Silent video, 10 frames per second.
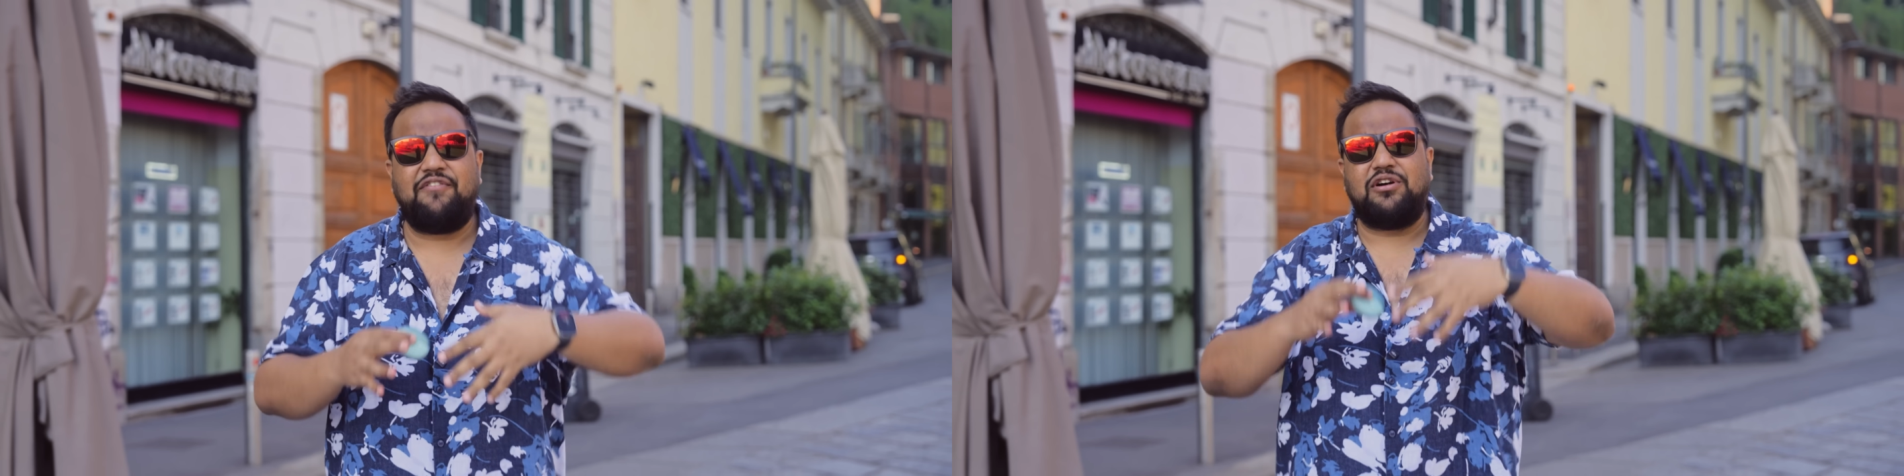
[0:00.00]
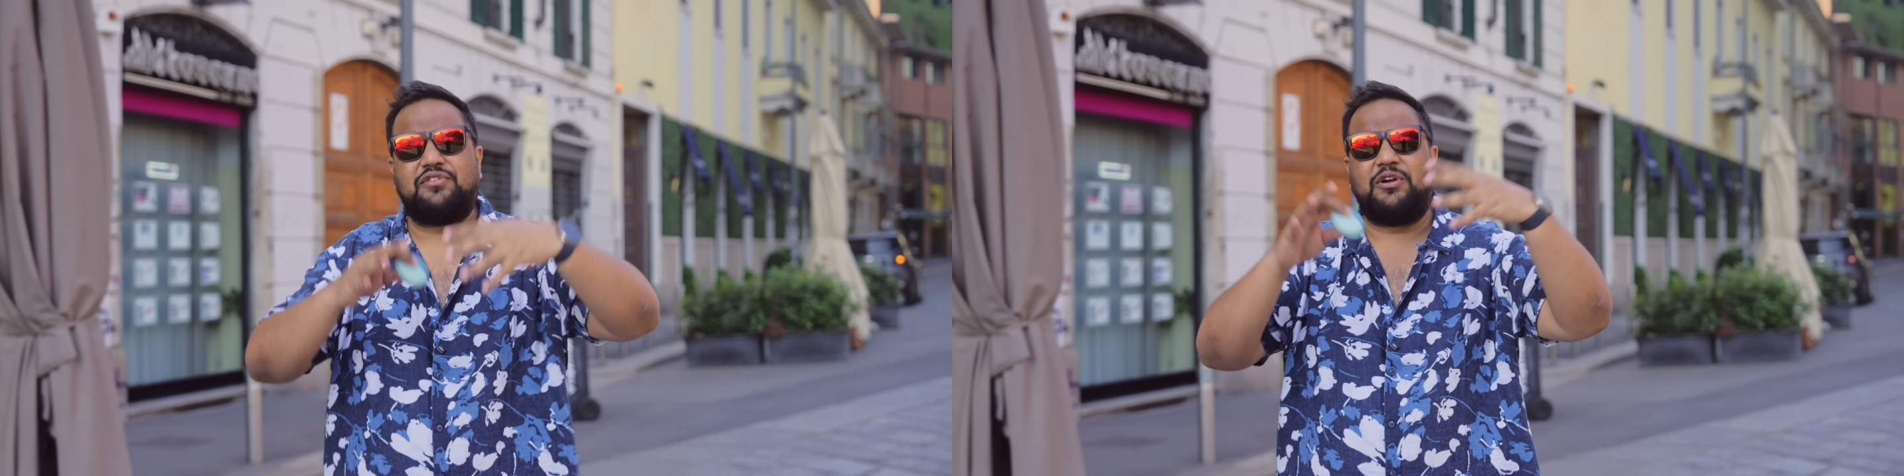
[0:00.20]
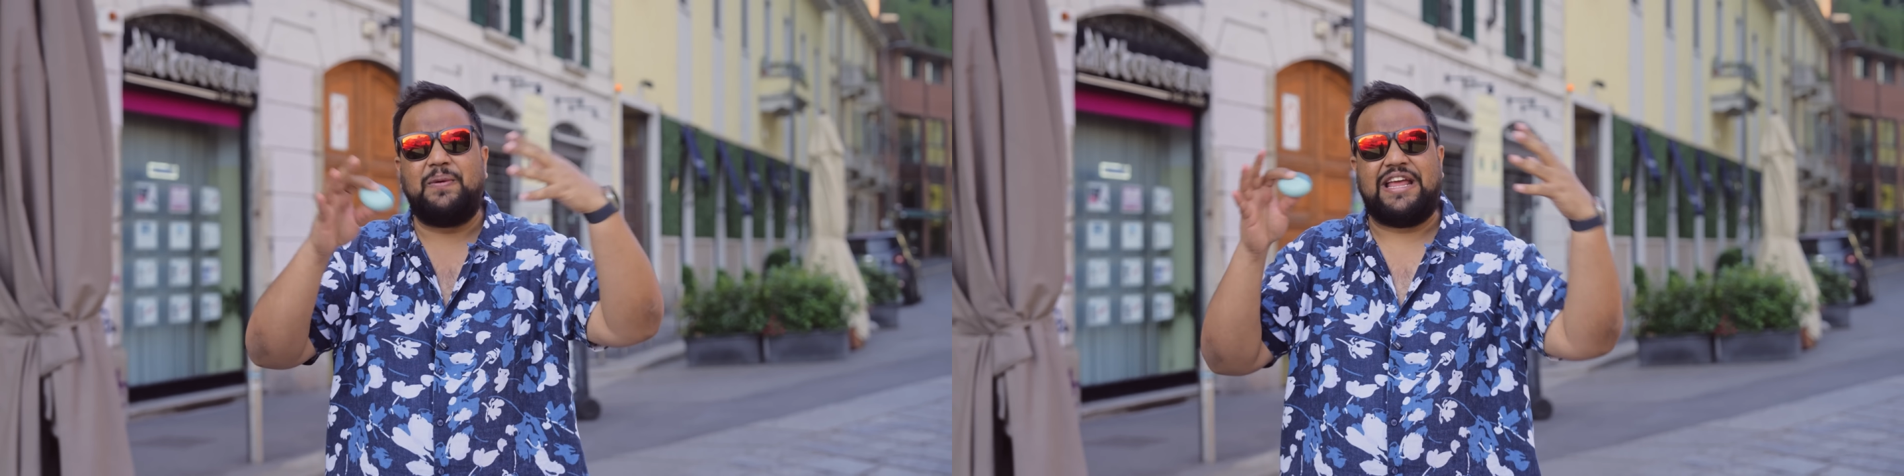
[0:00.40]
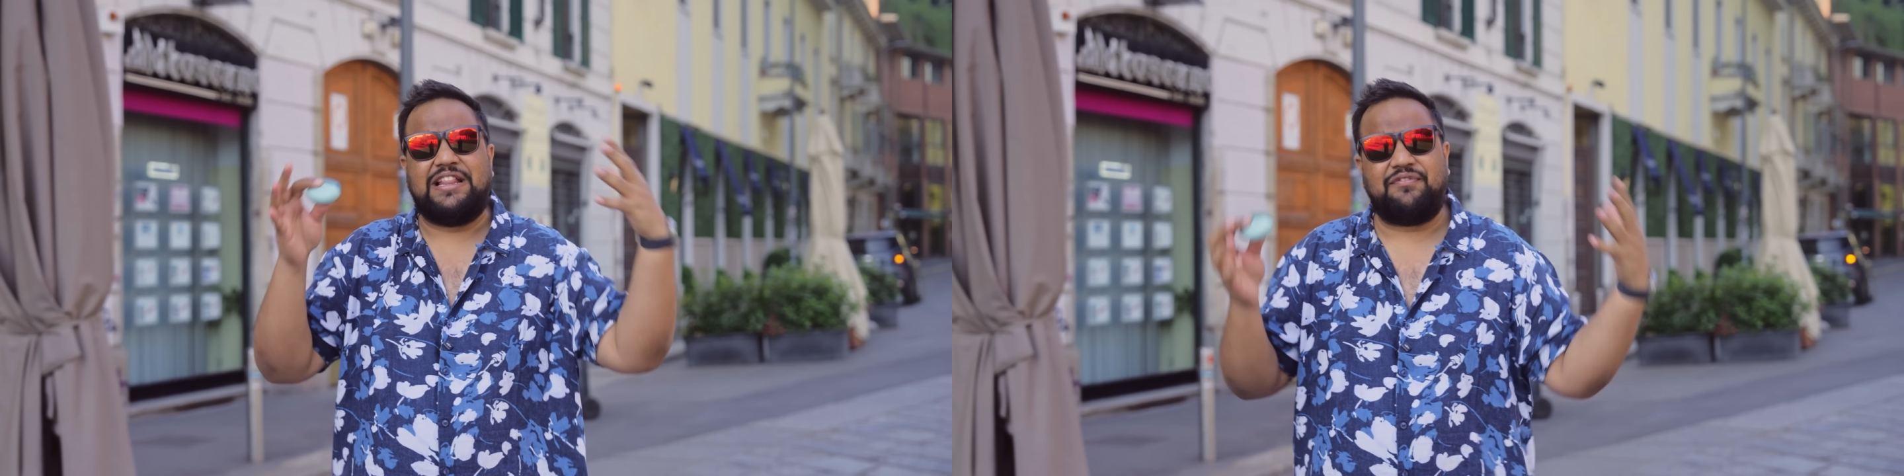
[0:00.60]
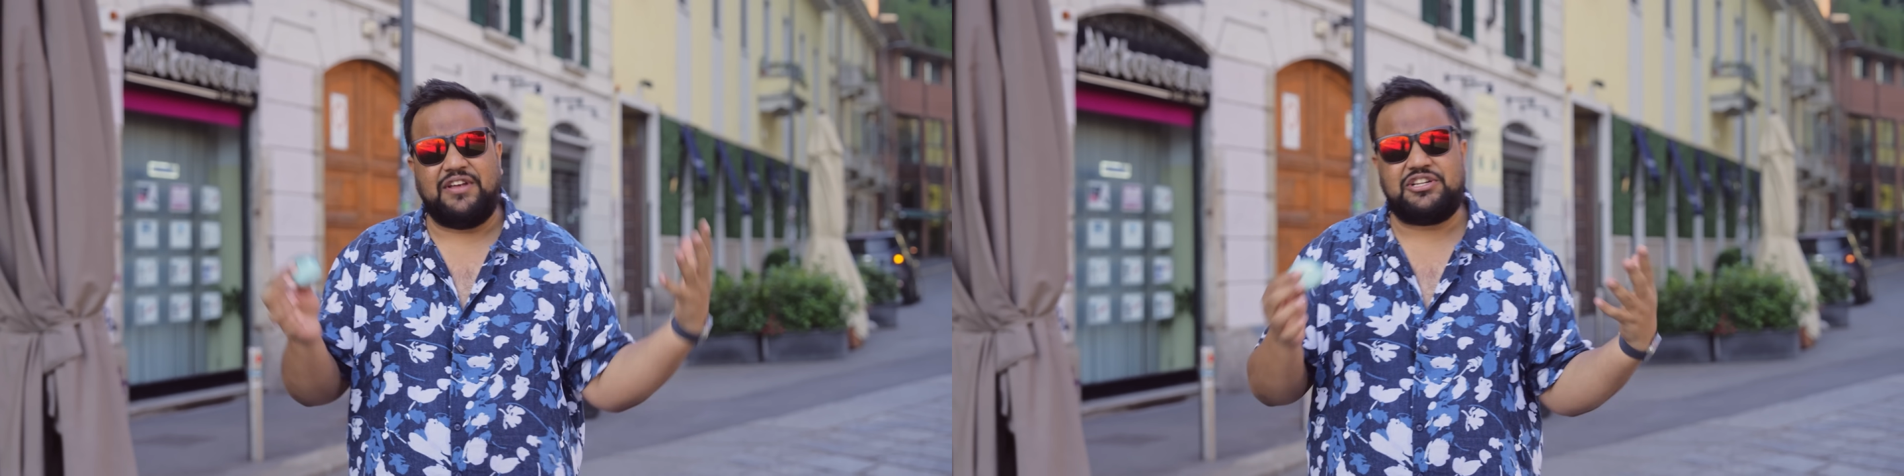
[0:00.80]
of course, for tweaking
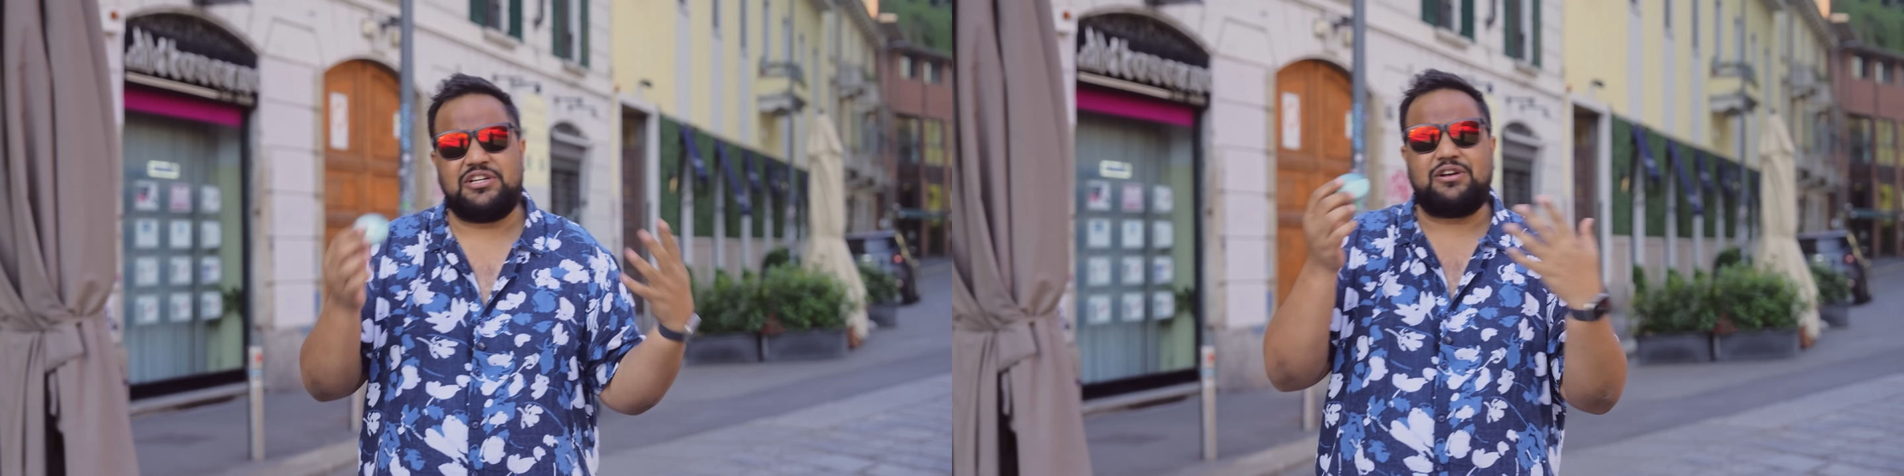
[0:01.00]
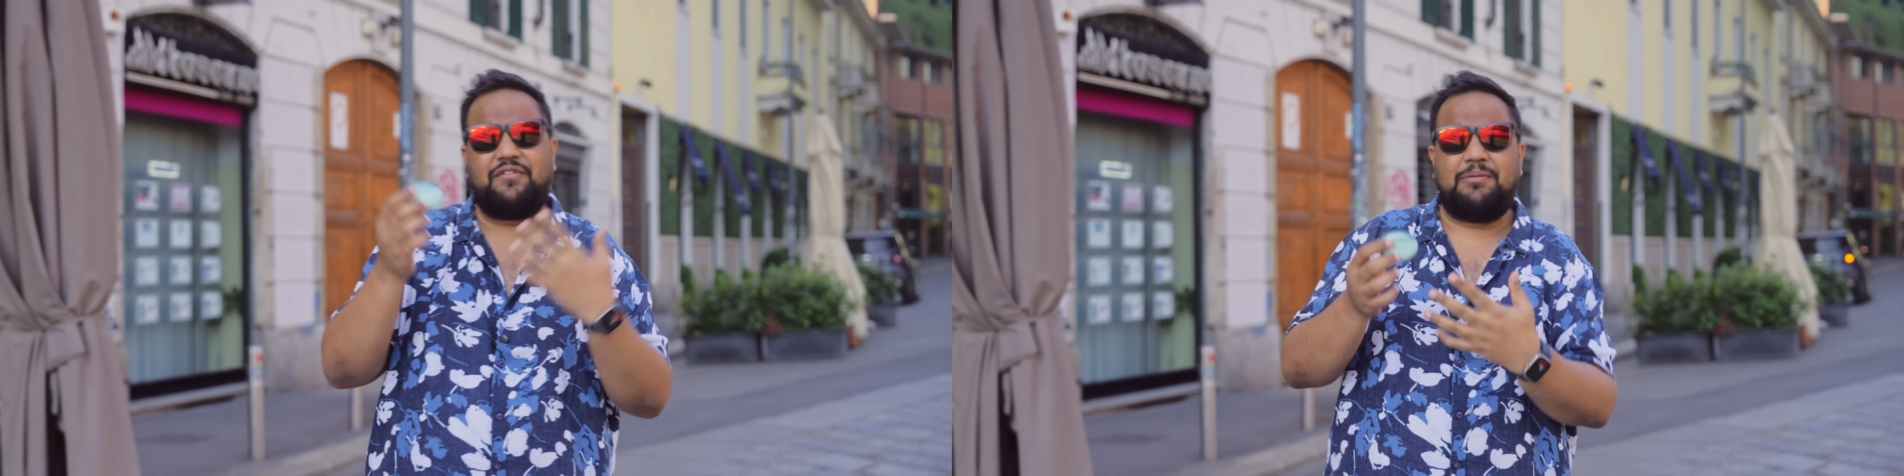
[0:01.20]
the features of